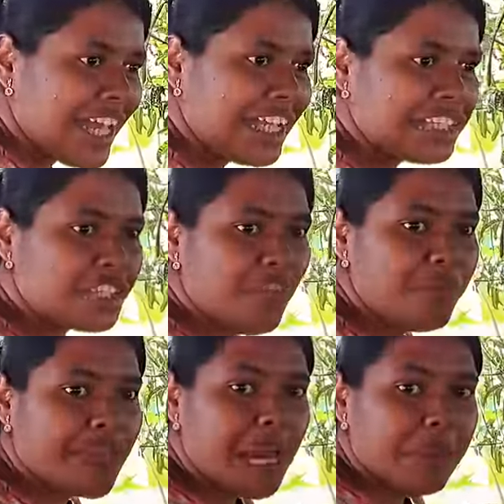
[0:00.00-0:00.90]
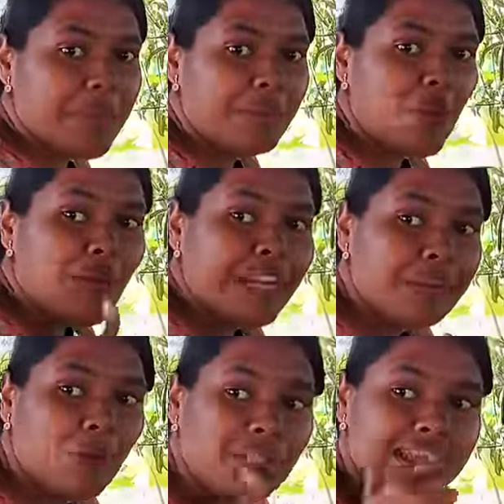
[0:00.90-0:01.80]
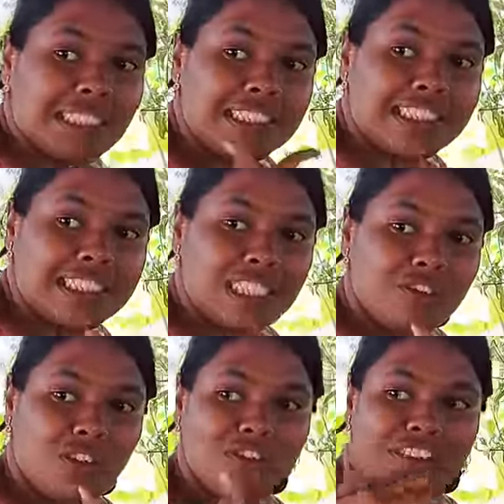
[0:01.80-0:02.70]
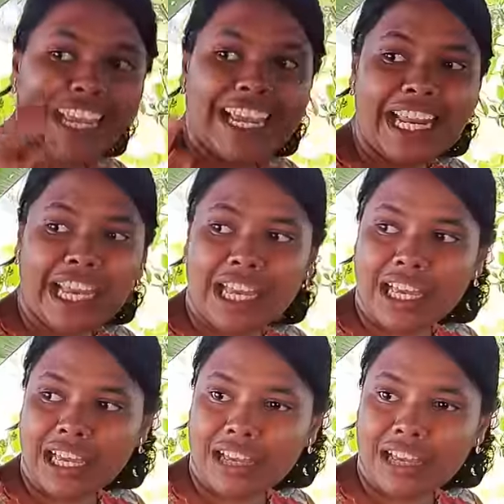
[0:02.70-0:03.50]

Instead of becoming more and more sensitive of healing.